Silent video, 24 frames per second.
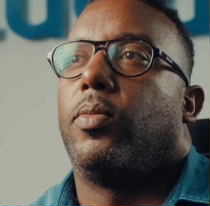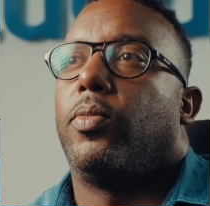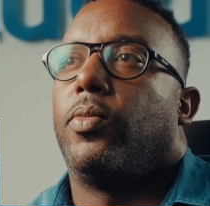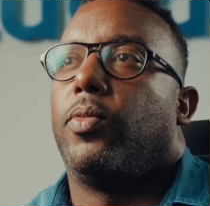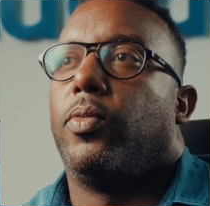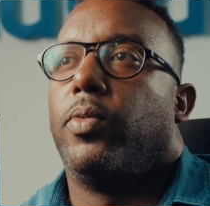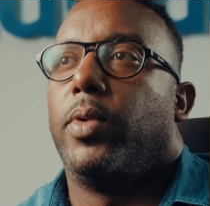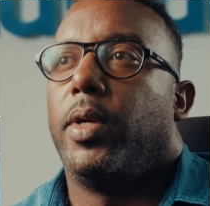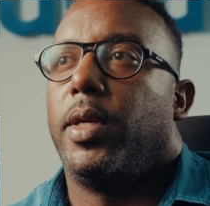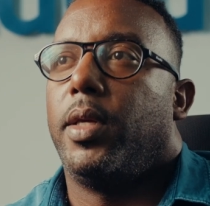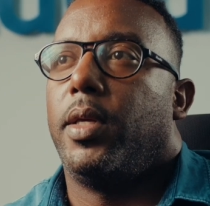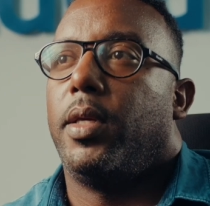
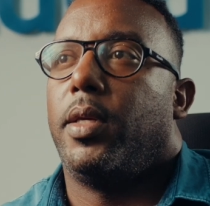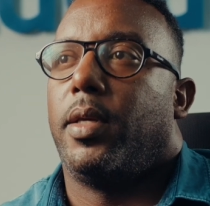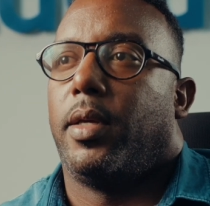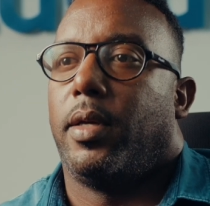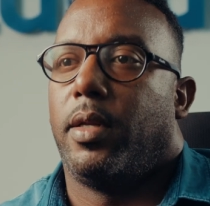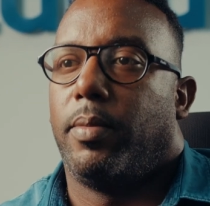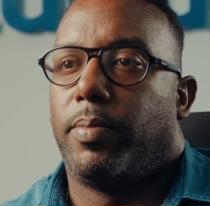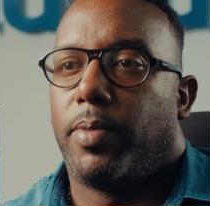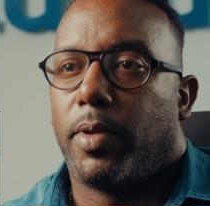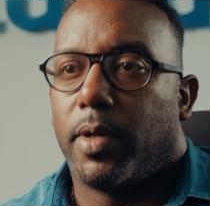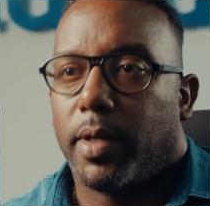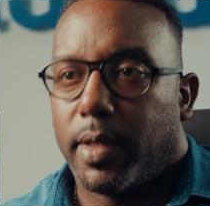We
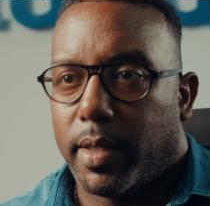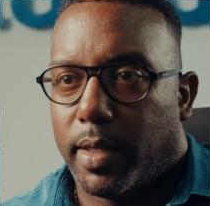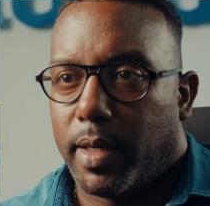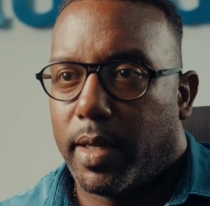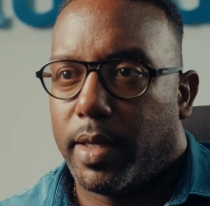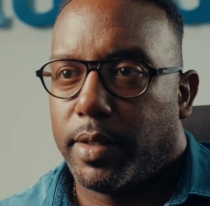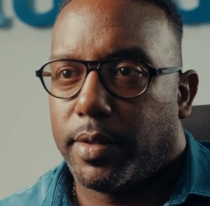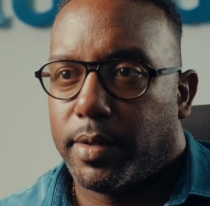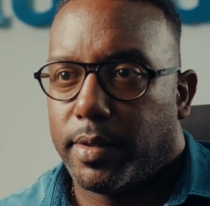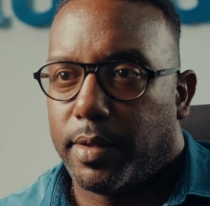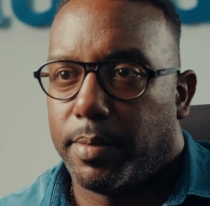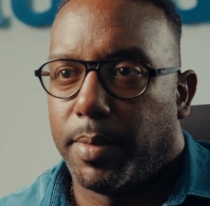help our
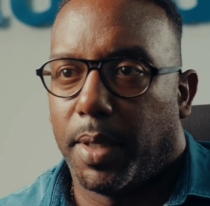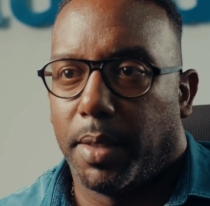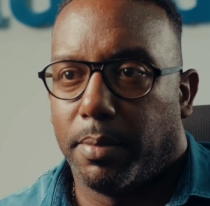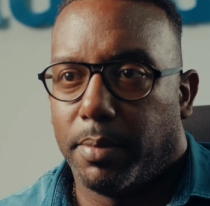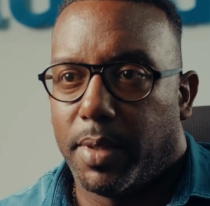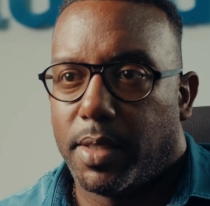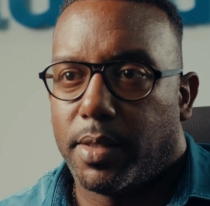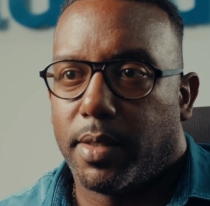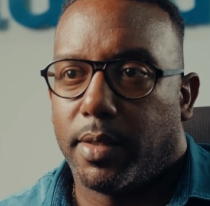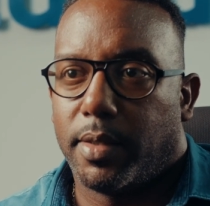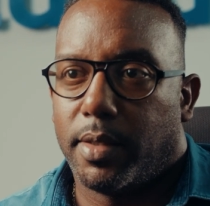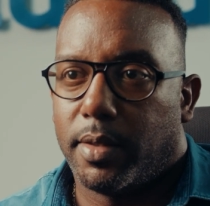clients to make
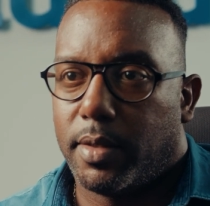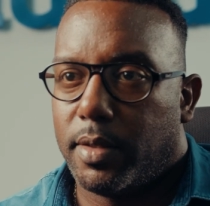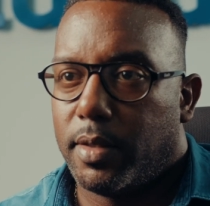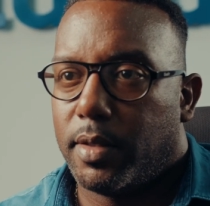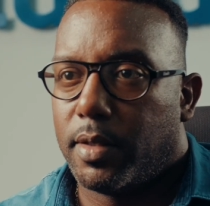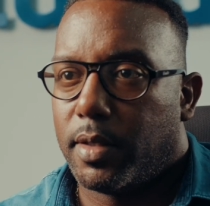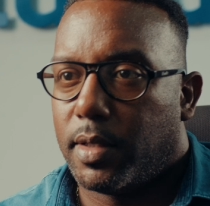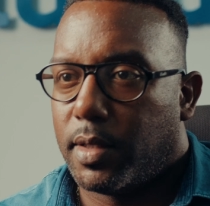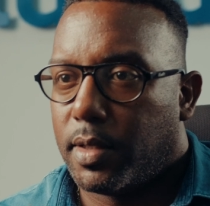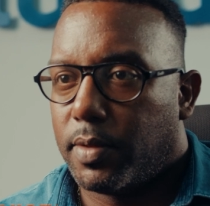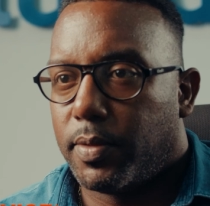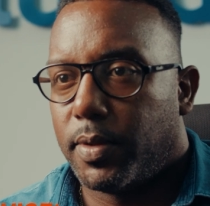better
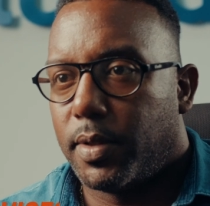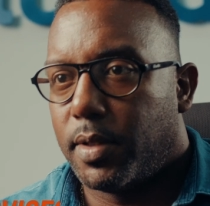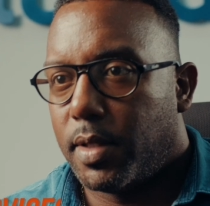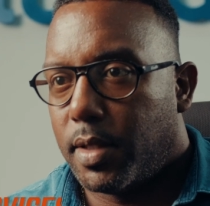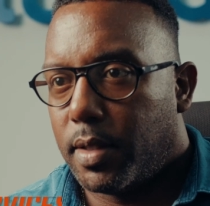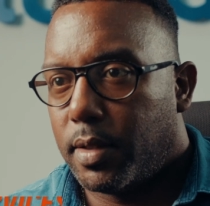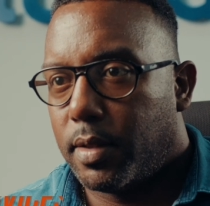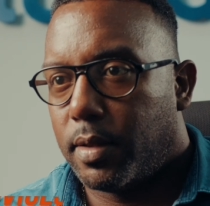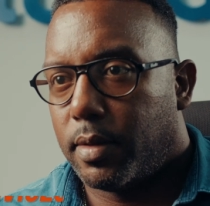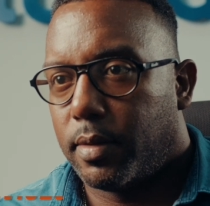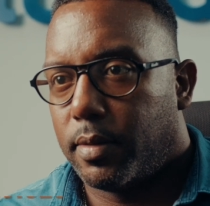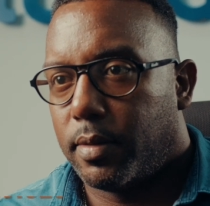decisions with
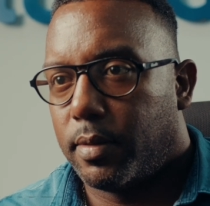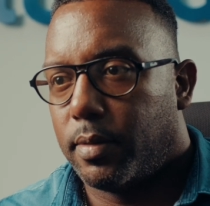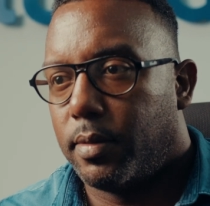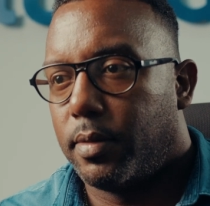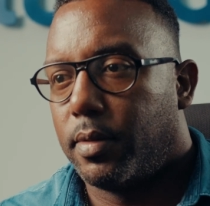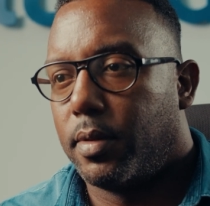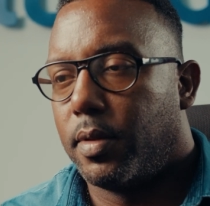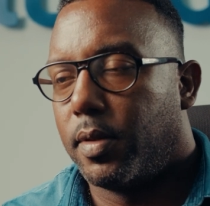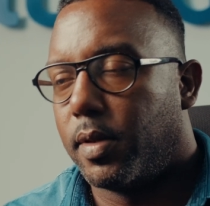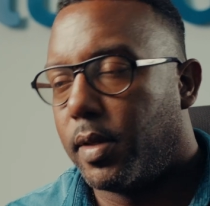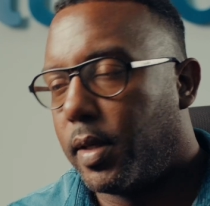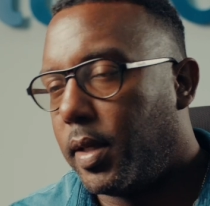data
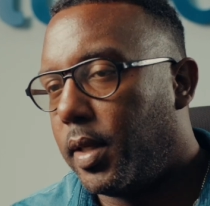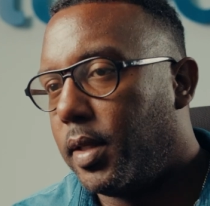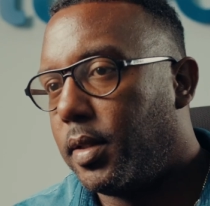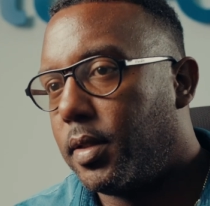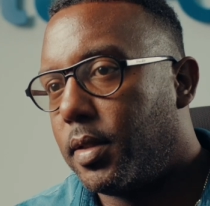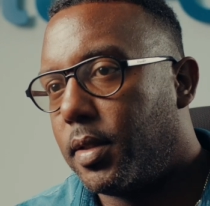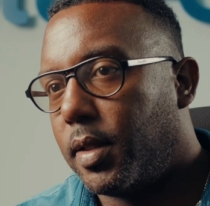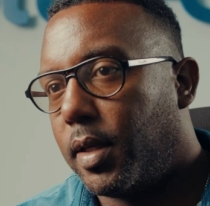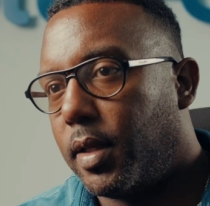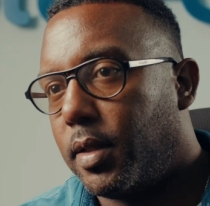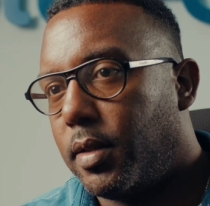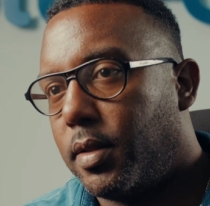or
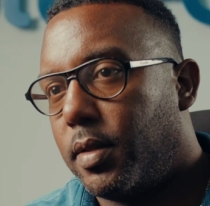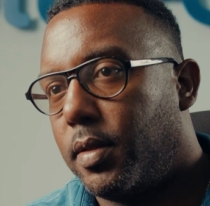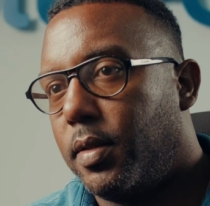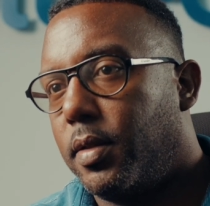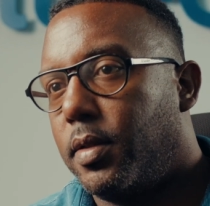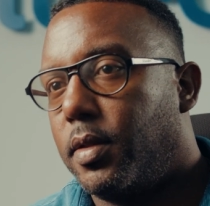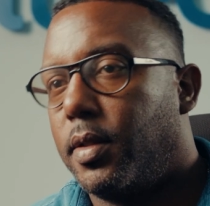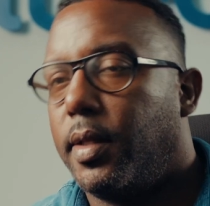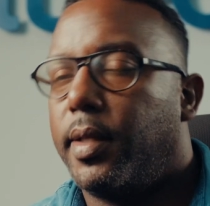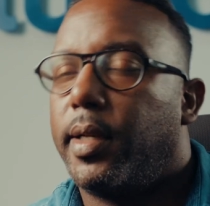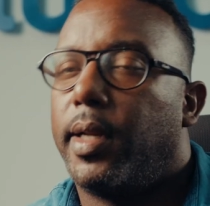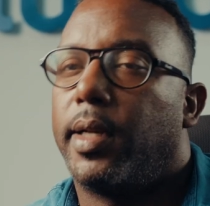insights.
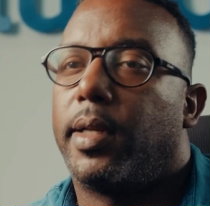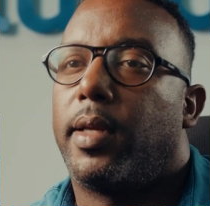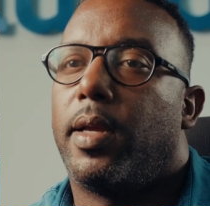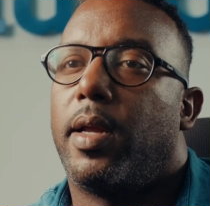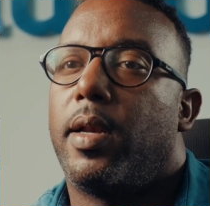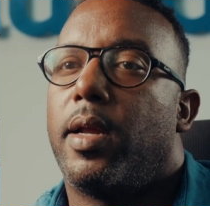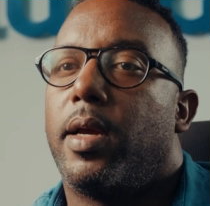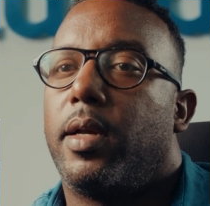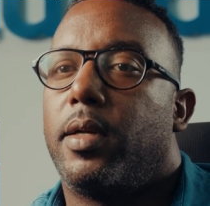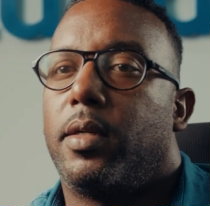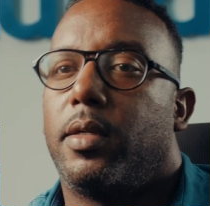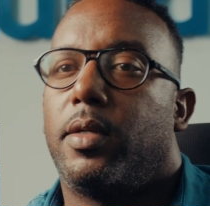So that can
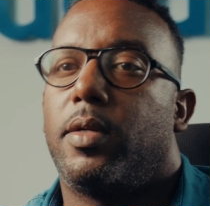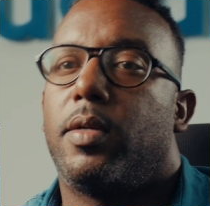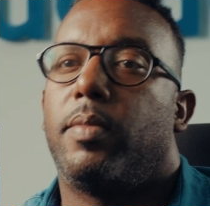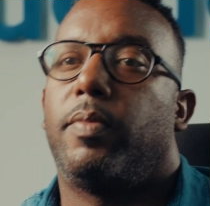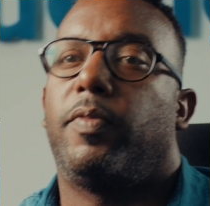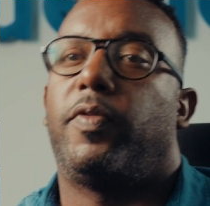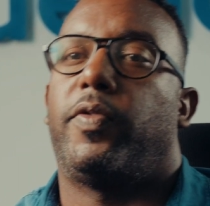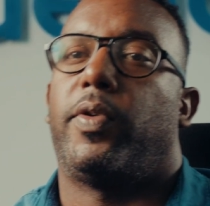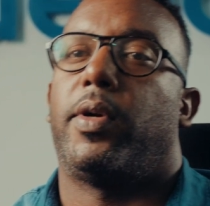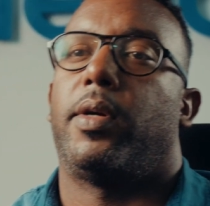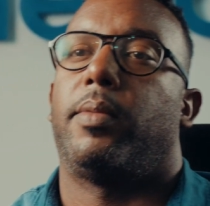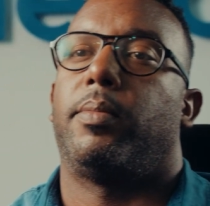either come
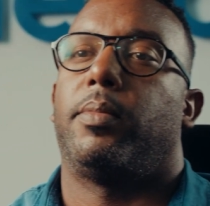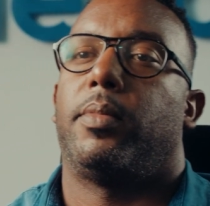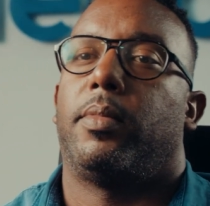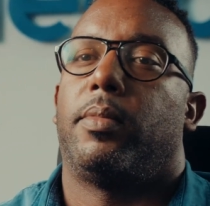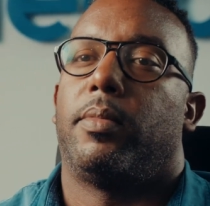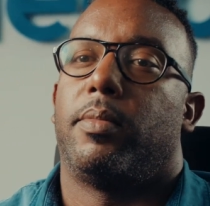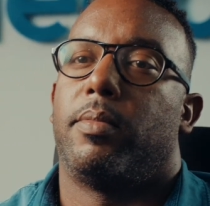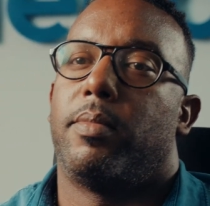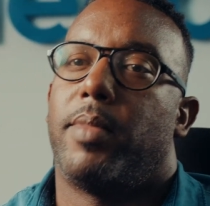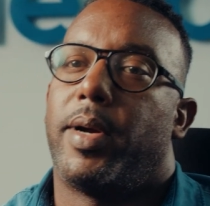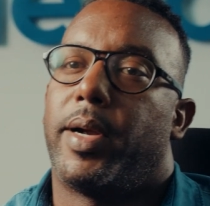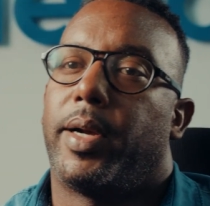from
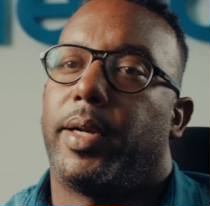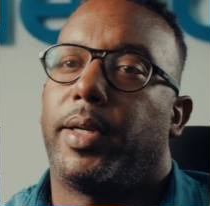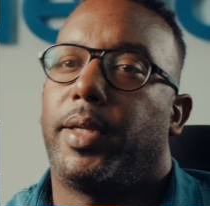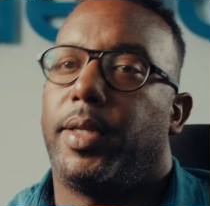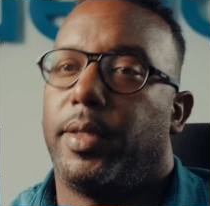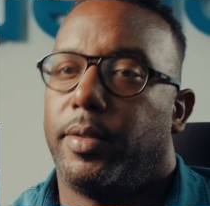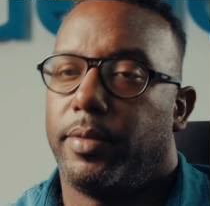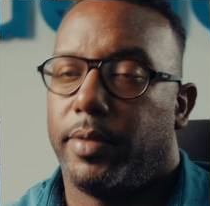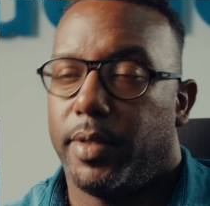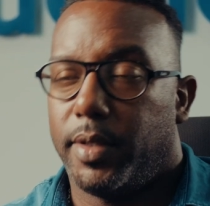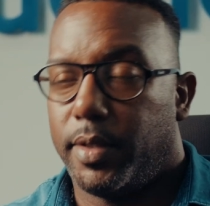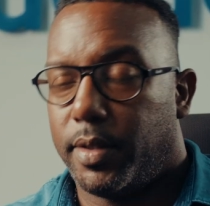market
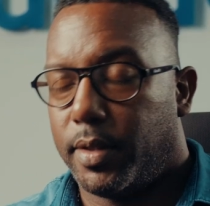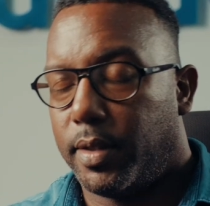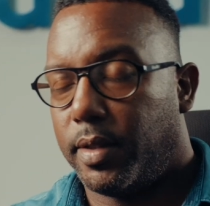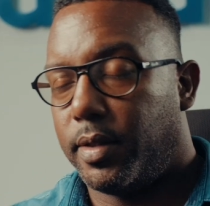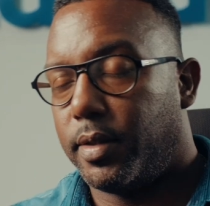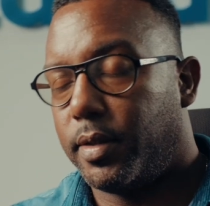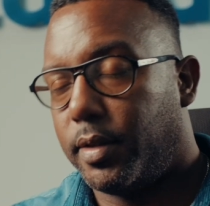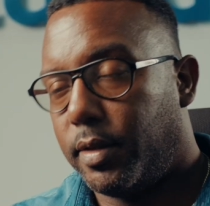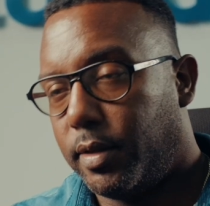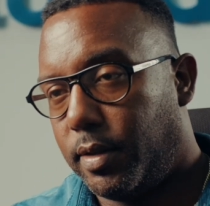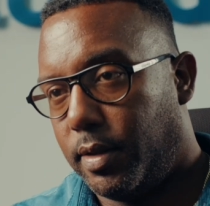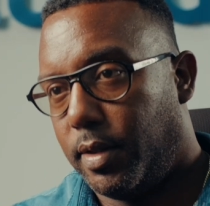
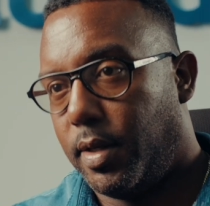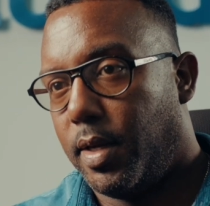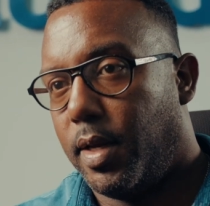research.